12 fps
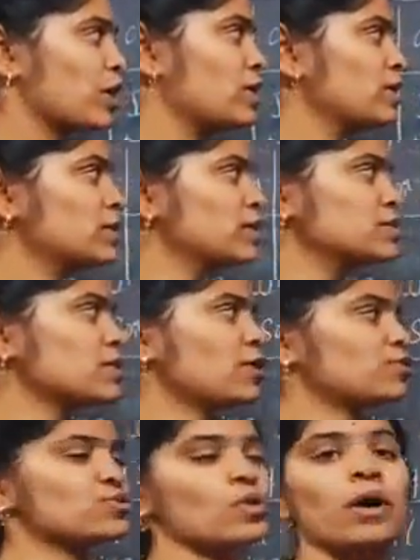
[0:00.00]
It is
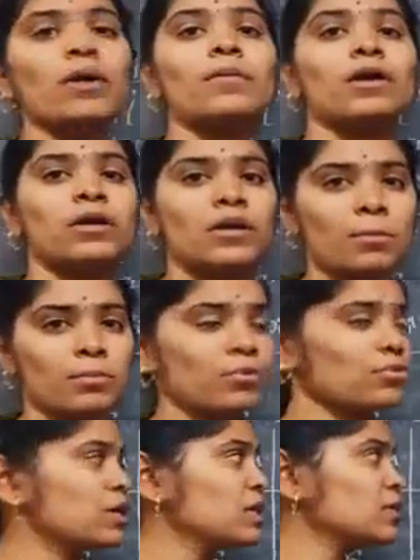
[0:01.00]
also a
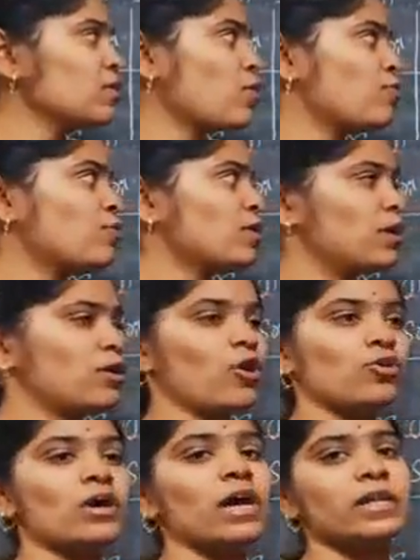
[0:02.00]
component of or
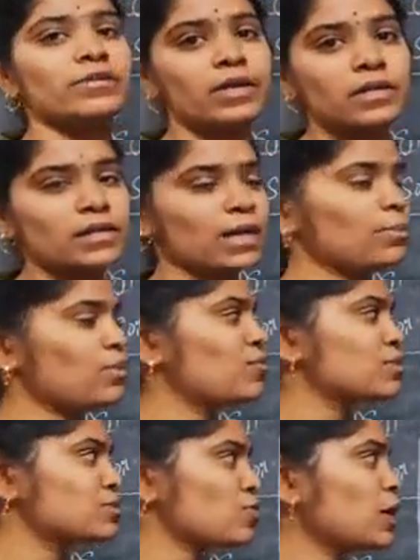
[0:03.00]
another type of a
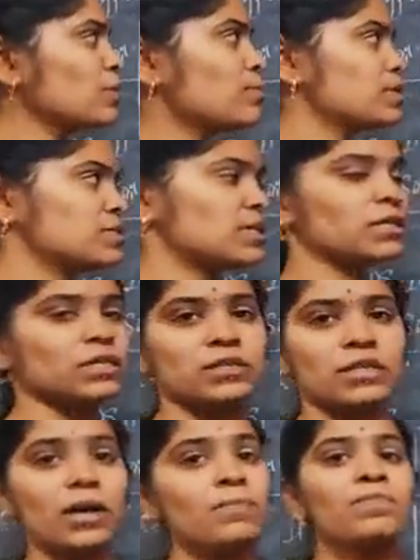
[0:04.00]
soil present in
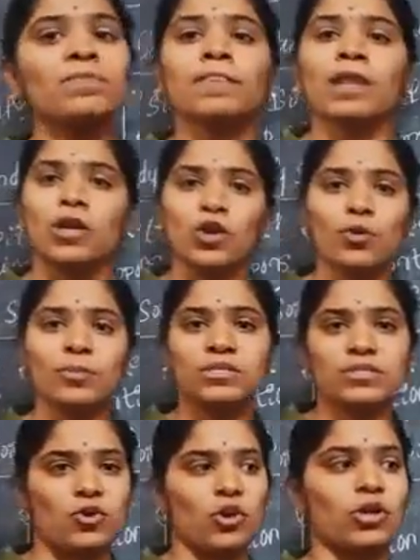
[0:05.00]
the loamy soil.